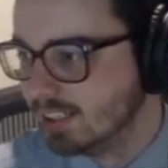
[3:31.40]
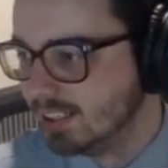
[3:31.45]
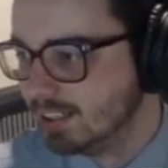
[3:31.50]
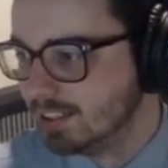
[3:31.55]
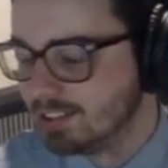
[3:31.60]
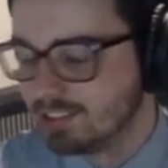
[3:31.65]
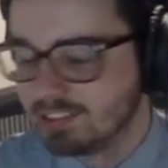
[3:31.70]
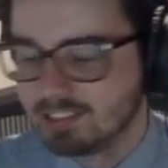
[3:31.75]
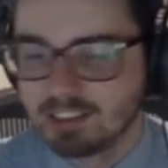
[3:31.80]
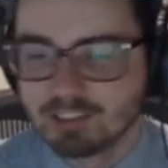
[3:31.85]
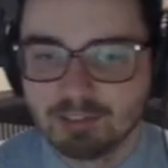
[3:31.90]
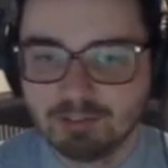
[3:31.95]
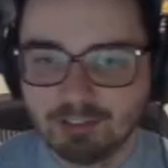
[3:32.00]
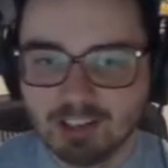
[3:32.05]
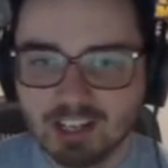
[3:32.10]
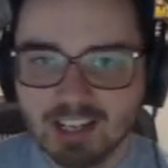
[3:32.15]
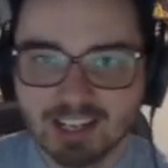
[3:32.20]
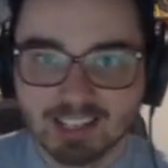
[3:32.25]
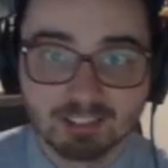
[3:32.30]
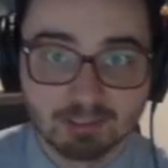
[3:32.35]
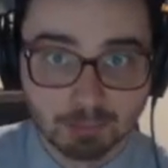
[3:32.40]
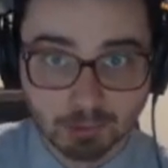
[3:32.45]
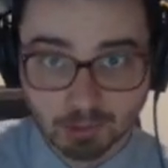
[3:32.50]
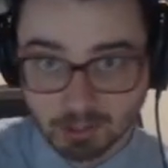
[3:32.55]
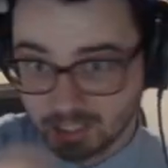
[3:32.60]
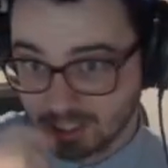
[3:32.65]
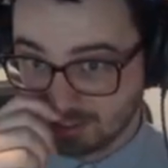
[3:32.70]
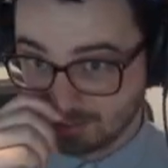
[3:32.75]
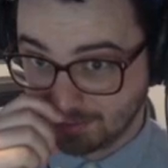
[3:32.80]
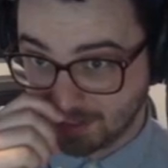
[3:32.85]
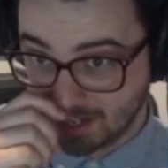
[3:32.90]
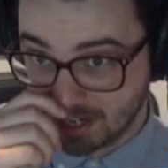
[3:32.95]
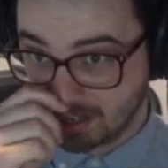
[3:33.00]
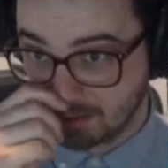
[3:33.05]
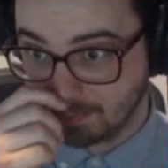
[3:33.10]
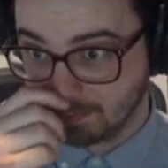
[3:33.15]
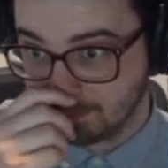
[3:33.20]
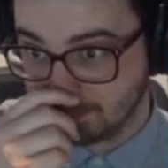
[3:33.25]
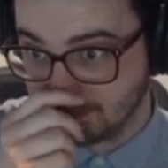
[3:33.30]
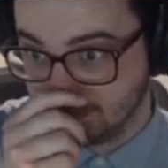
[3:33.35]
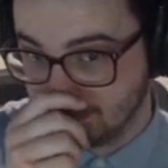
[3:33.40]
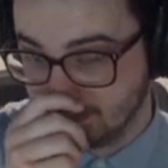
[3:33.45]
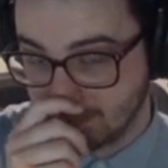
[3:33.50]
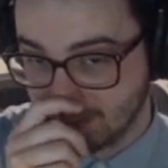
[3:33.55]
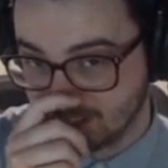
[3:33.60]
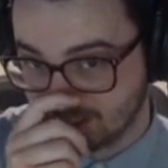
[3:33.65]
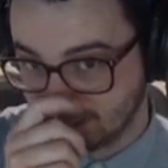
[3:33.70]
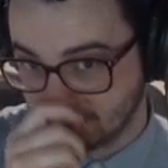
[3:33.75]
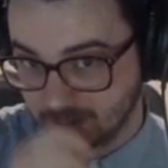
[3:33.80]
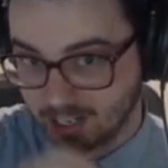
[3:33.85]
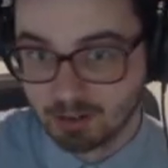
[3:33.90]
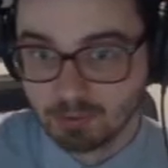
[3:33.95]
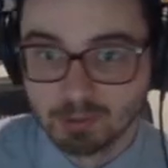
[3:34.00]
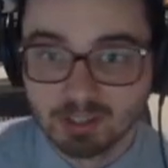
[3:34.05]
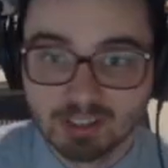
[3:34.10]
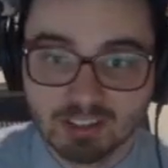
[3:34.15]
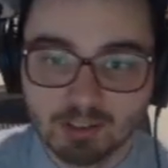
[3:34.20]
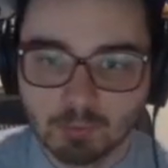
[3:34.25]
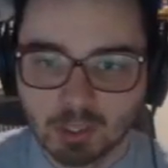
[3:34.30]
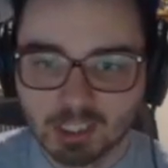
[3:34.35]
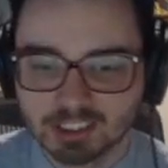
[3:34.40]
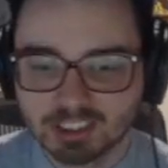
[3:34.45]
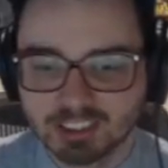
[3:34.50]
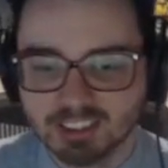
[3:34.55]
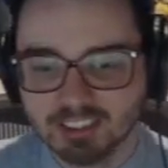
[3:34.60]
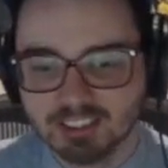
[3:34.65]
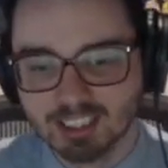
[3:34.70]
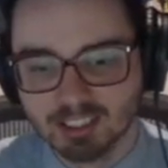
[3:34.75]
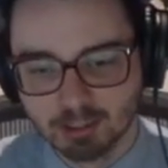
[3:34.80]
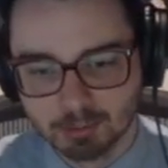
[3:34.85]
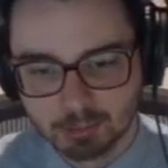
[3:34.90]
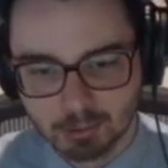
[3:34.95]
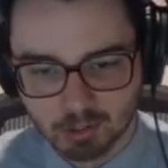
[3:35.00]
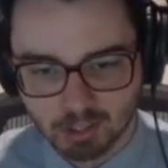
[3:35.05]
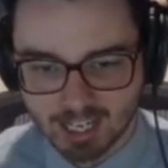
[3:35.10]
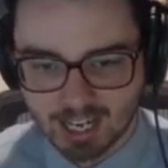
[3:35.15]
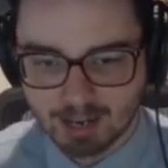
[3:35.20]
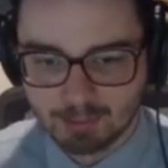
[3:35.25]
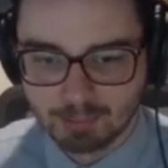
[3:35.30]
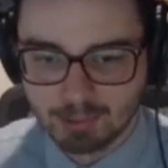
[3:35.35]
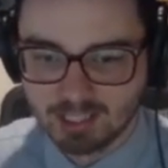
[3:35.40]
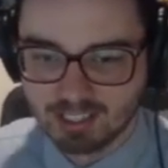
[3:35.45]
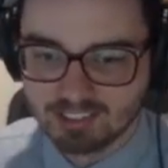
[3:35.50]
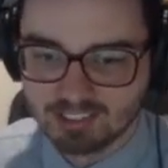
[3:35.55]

it's just a fun exploit. It's fun to mess around with and watch the teleport happen.